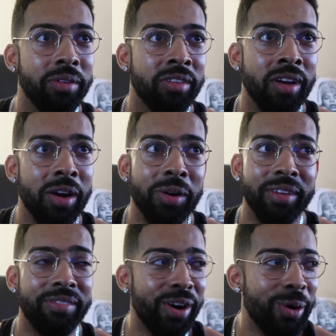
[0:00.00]
talk on
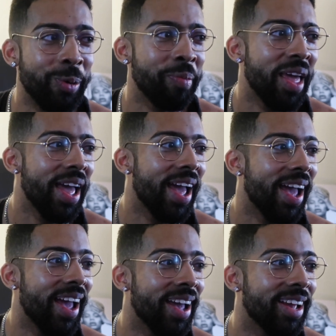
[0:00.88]
the phone,
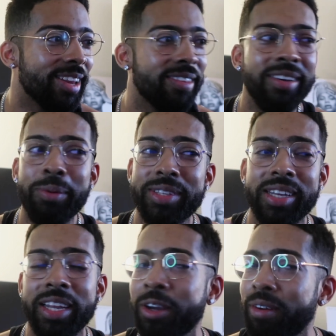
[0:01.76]
and she was
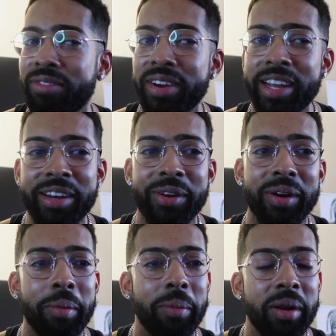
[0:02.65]
telling her friend
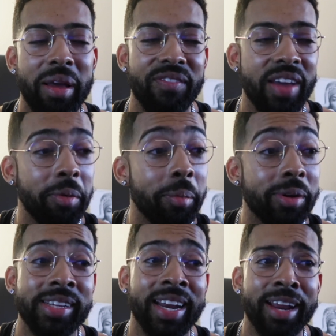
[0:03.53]
or one of my family
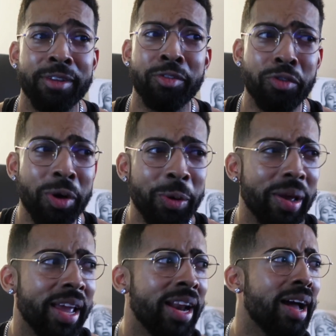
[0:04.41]
members that I had a
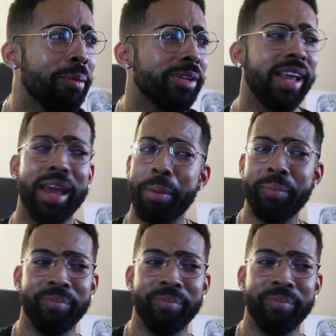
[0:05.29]
stroke, and I was like